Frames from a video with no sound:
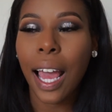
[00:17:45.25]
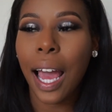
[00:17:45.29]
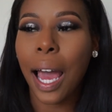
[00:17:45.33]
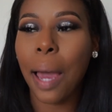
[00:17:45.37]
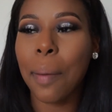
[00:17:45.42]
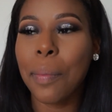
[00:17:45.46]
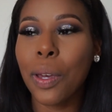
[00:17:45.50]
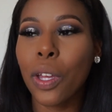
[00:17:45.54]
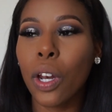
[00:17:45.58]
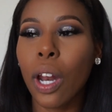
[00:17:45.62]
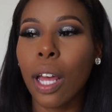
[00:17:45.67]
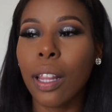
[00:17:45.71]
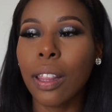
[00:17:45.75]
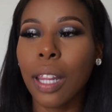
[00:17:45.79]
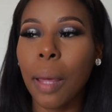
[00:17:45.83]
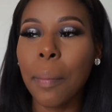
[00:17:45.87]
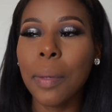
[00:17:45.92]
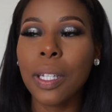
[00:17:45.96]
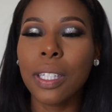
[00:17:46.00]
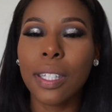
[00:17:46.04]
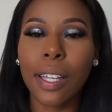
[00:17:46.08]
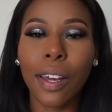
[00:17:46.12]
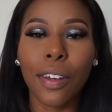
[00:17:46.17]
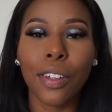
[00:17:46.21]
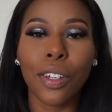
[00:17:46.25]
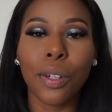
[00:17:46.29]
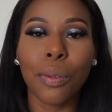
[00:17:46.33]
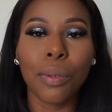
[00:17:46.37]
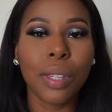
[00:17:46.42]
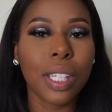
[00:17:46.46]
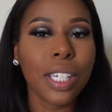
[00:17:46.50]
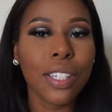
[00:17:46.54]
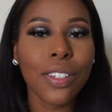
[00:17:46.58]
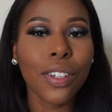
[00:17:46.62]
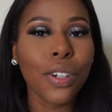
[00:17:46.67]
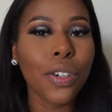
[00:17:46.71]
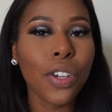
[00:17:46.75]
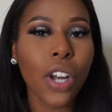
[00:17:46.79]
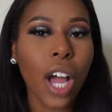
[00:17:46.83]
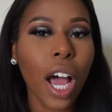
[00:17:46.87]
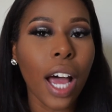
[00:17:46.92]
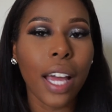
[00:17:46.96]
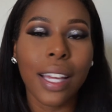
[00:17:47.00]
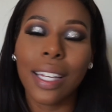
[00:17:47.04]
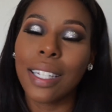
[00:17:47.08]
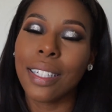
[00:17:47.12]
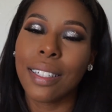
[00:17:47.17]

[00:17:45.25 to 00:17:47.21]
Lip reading: I mean, let me tell you, these are not